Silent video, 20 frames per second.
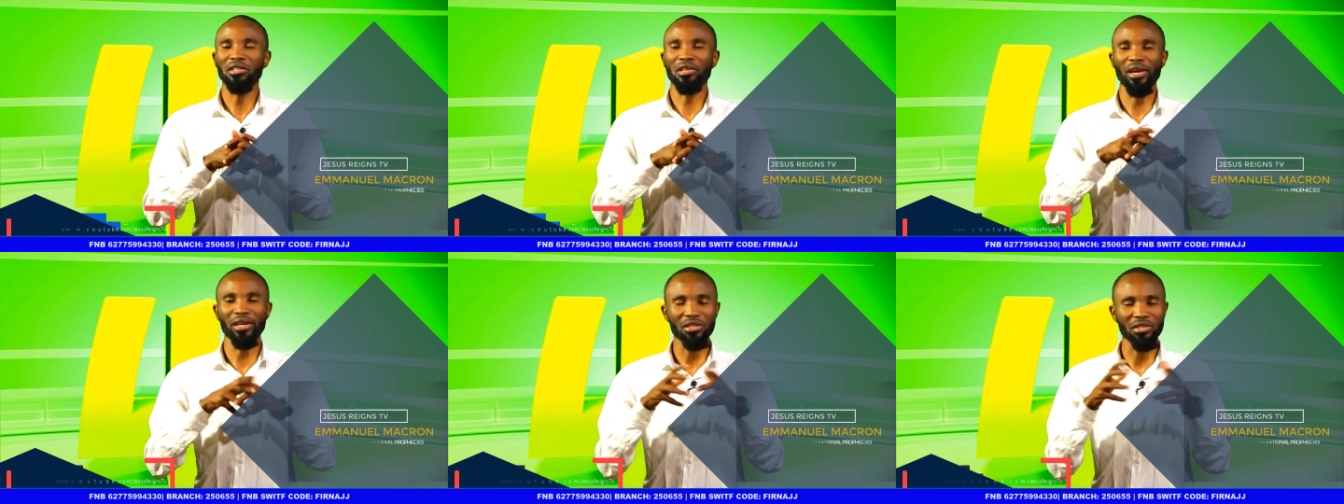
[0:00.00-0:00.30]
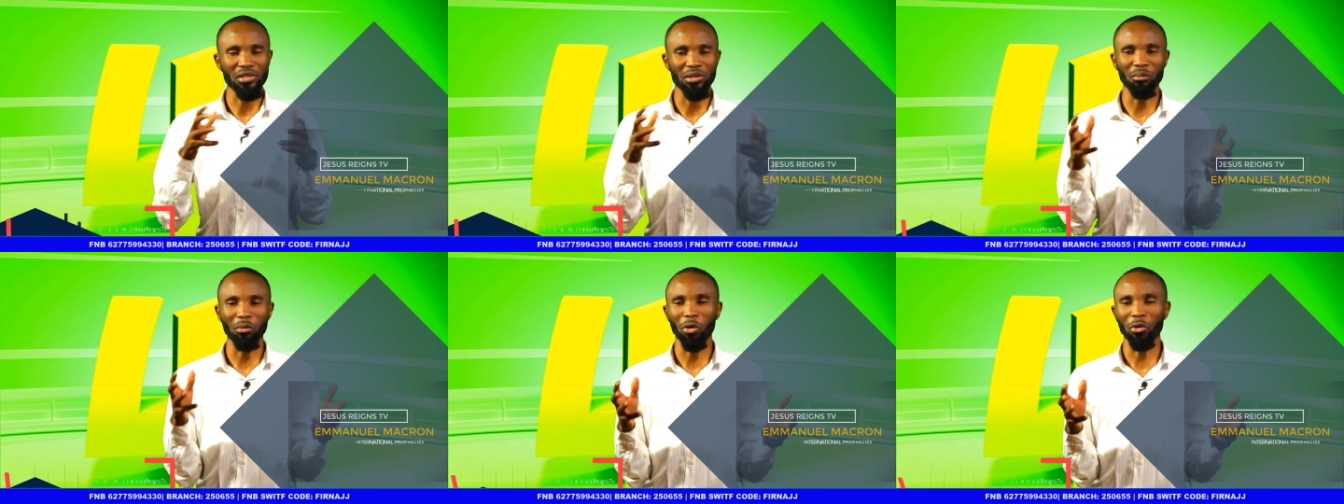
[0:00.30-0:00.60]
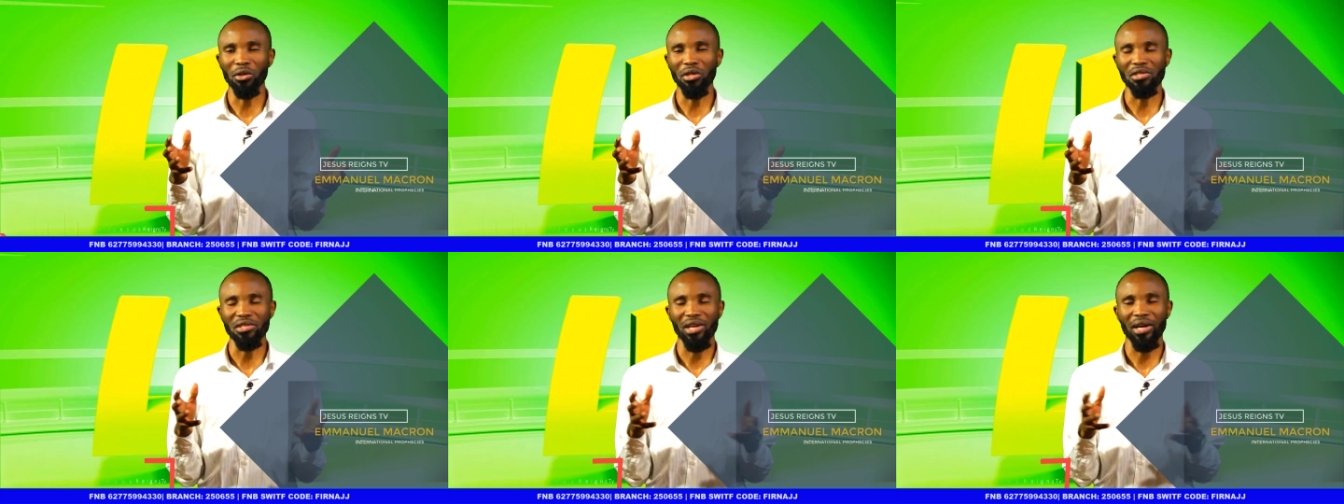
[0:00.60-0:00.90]

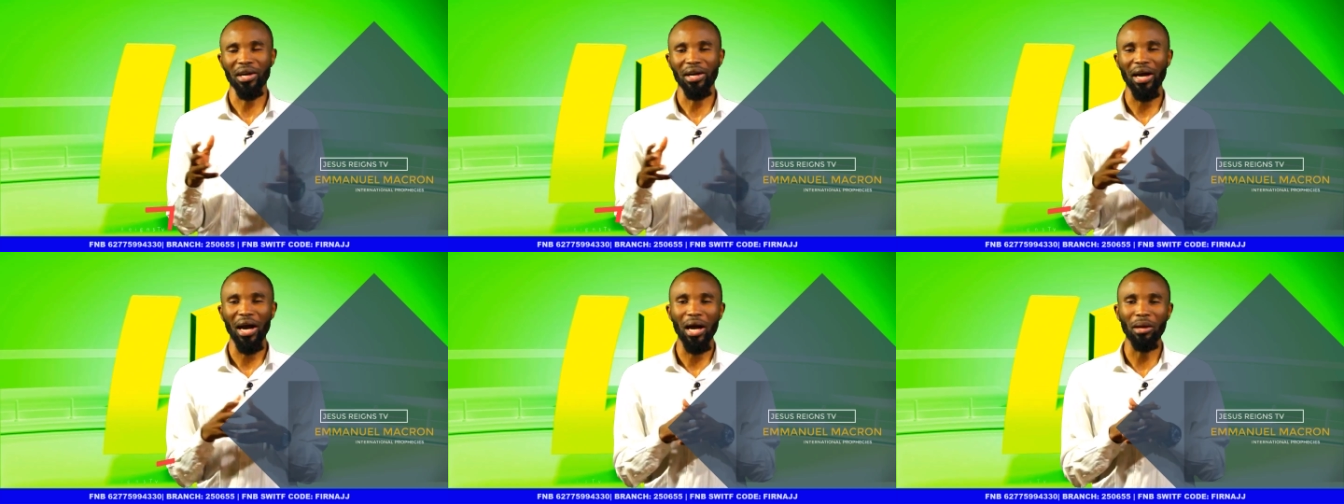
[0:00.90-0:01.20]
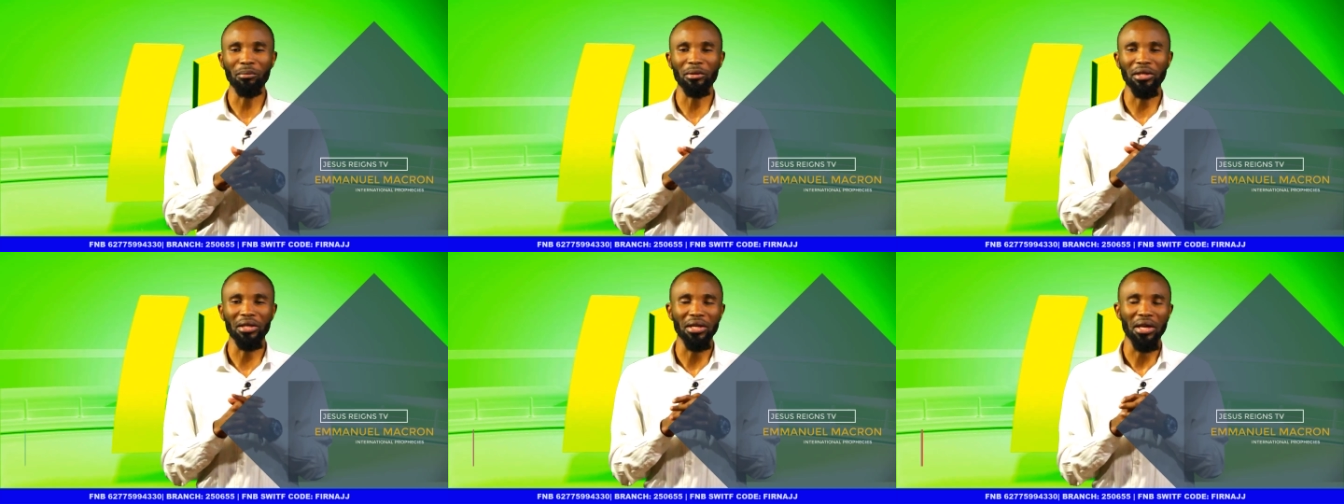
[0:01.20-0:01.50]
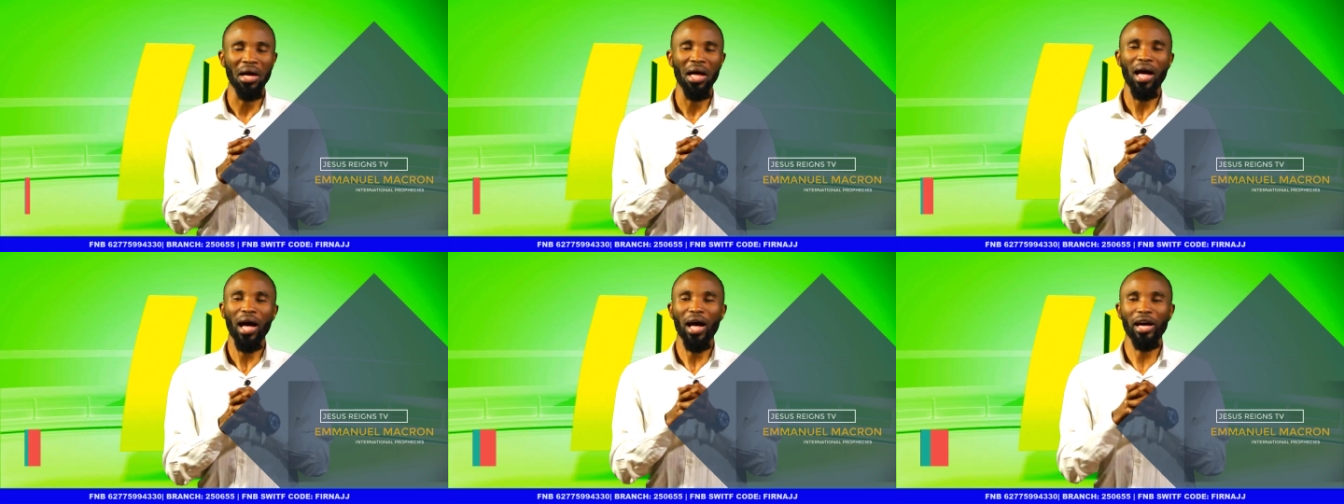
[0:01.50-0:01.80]
Testimonies are
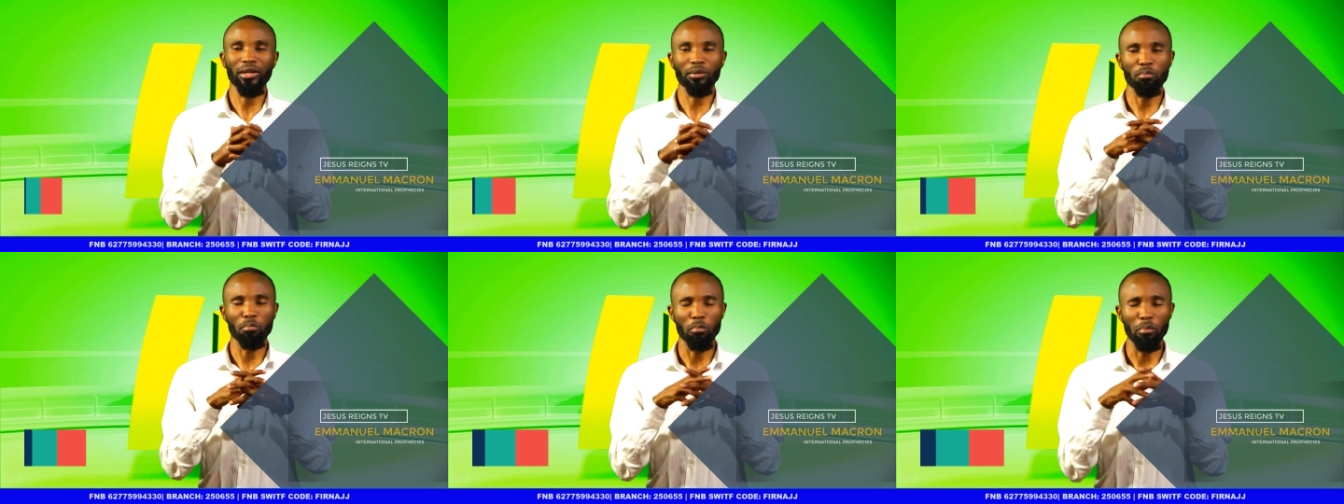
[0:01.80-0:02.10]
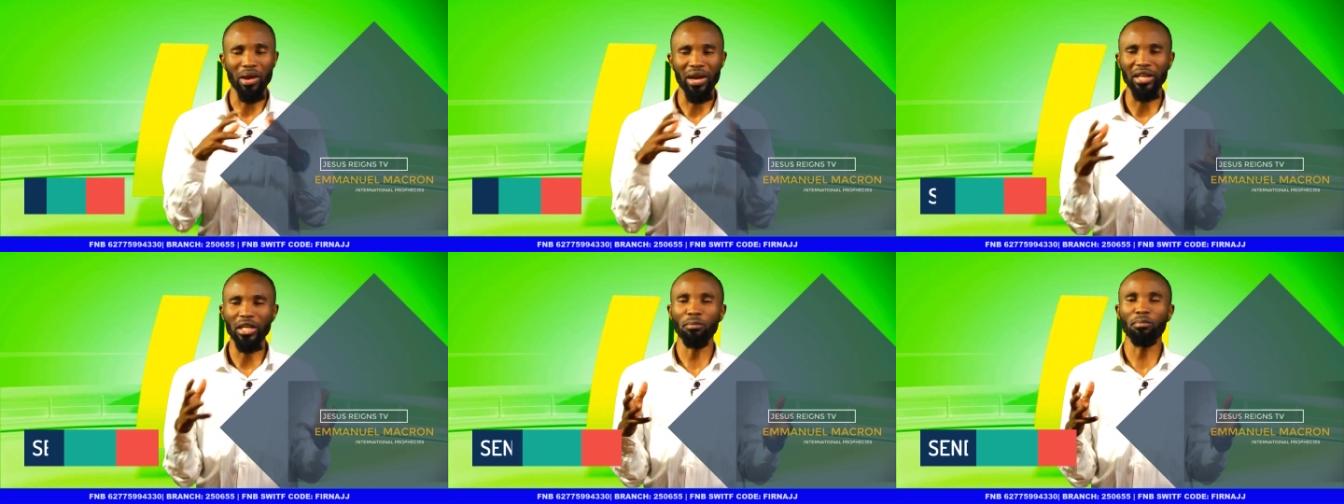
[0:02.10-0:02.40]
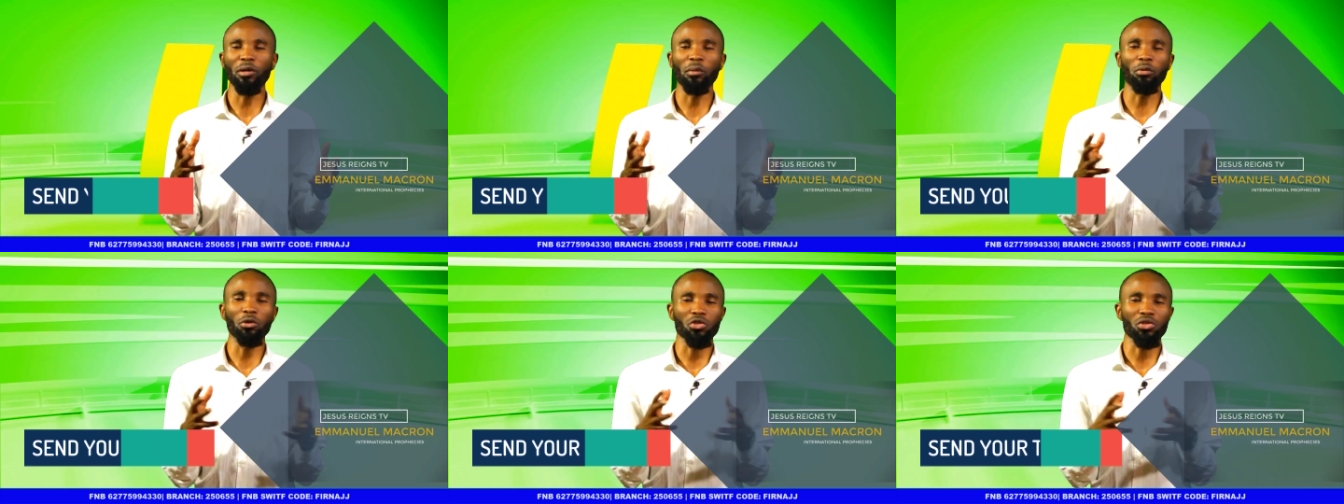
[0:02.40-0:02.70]
coming, and many
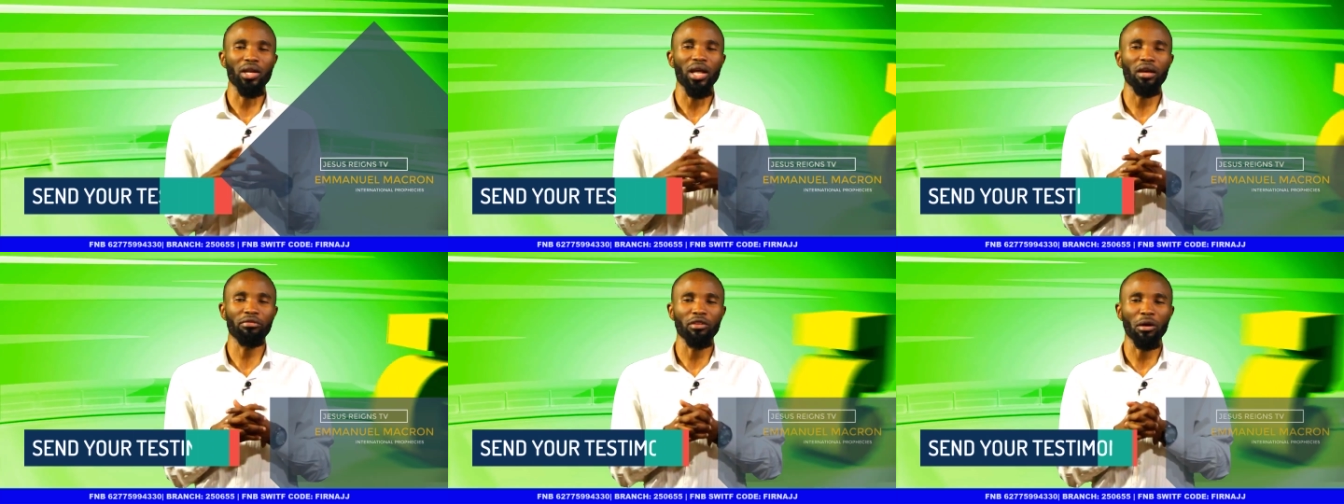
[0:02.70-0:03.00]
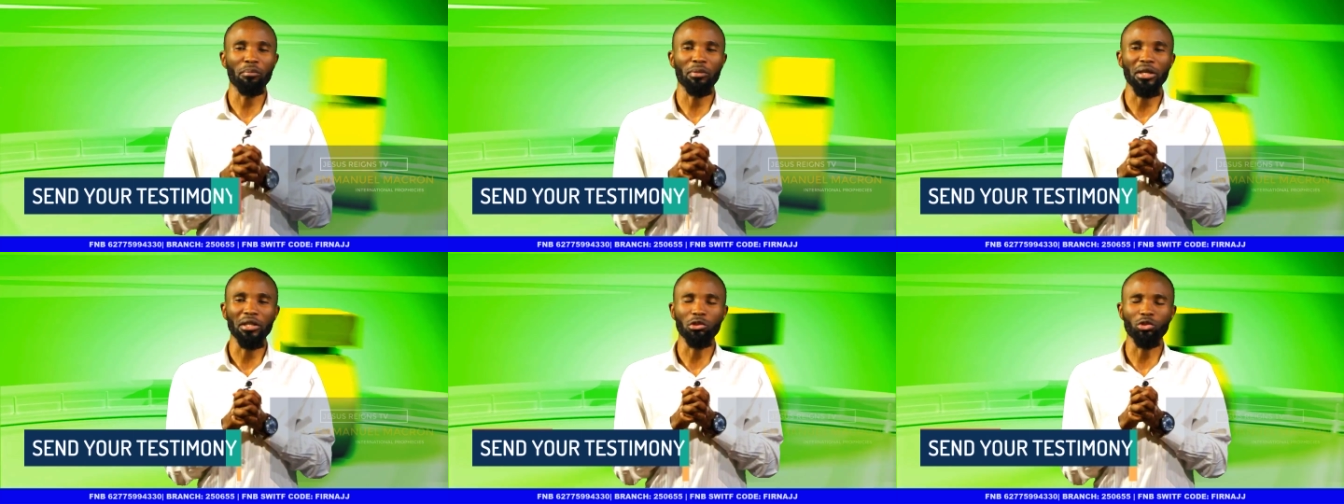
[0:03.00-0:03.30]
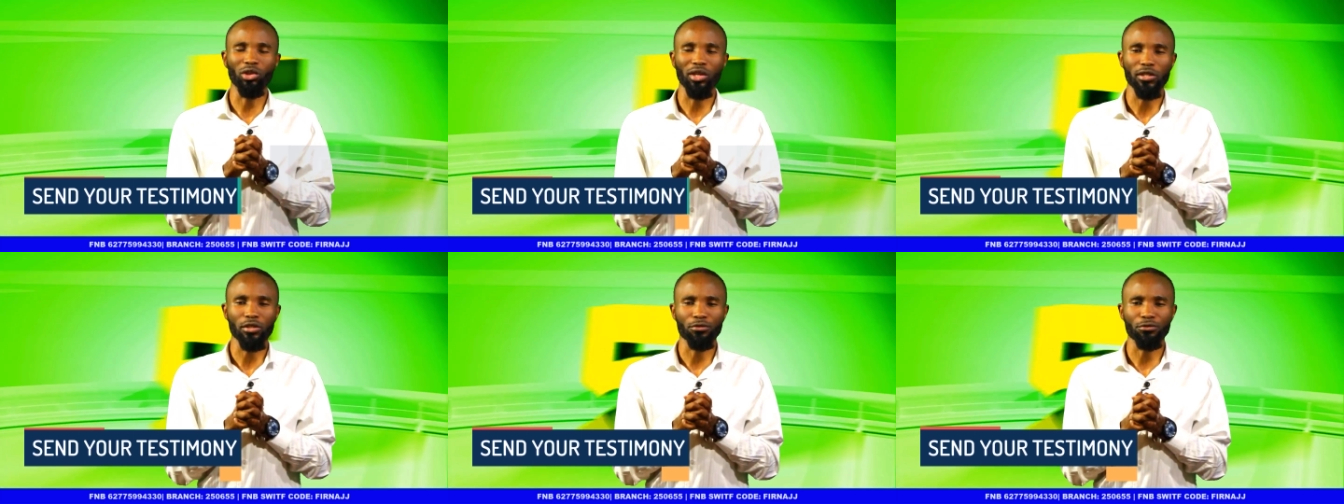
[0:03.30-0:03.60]
people's lives are being
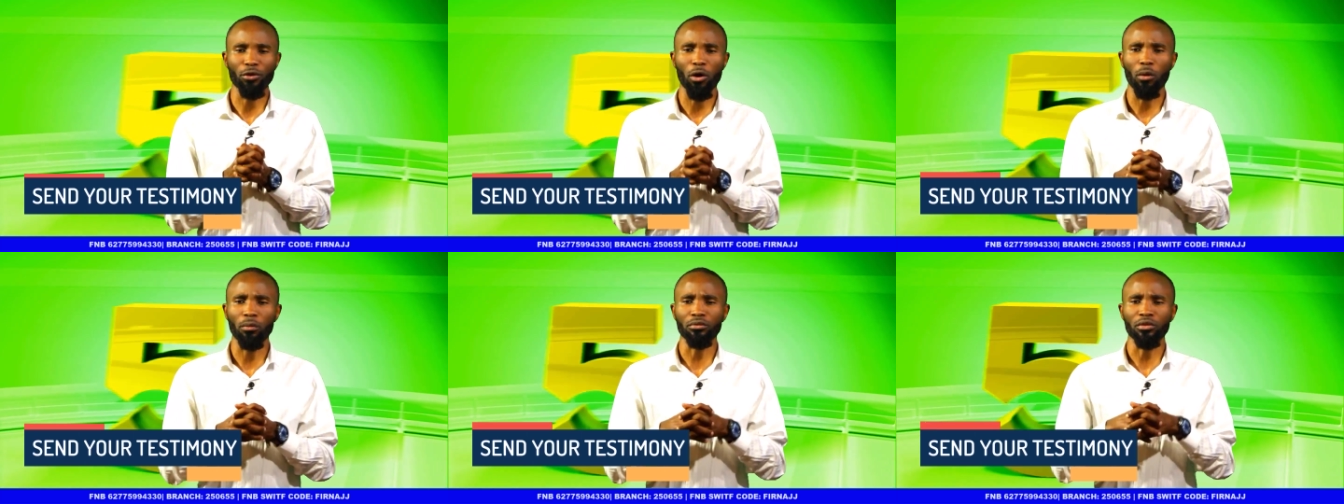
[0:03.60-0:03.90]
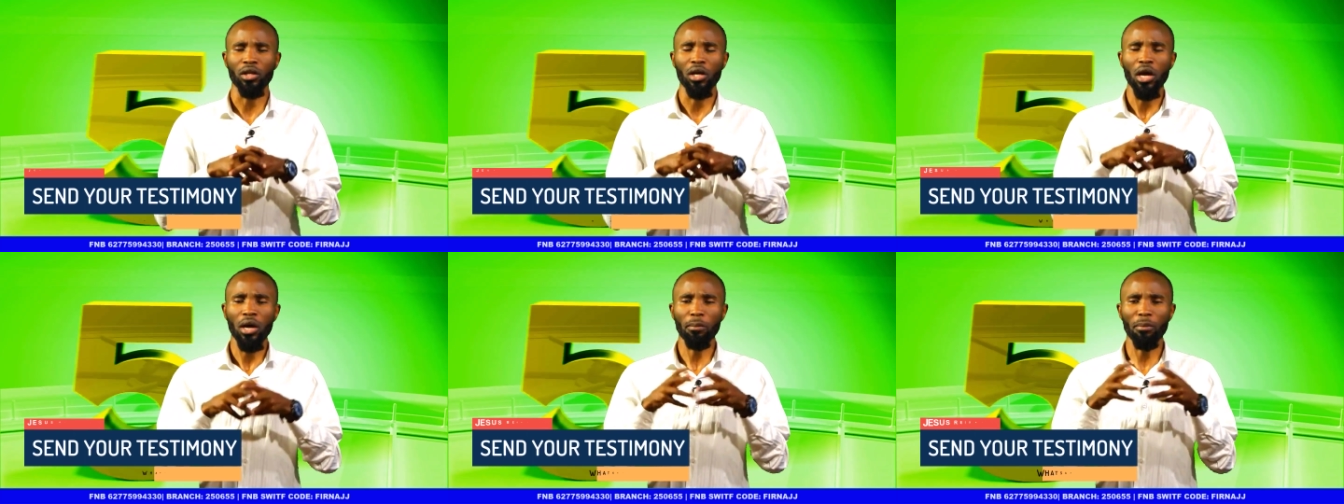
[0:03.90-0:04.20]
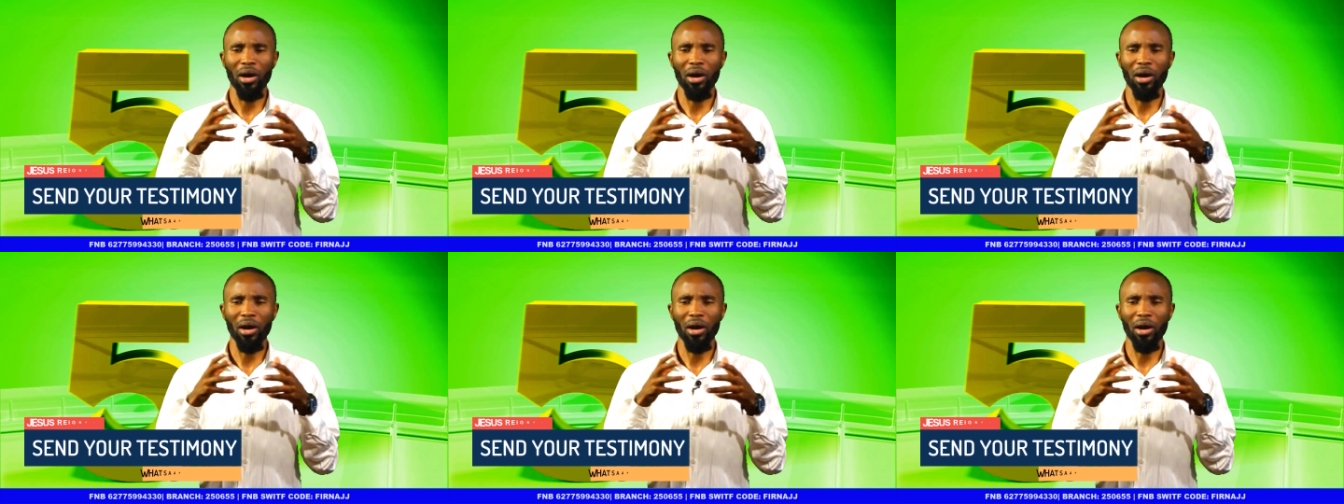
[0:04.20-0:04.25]
transformed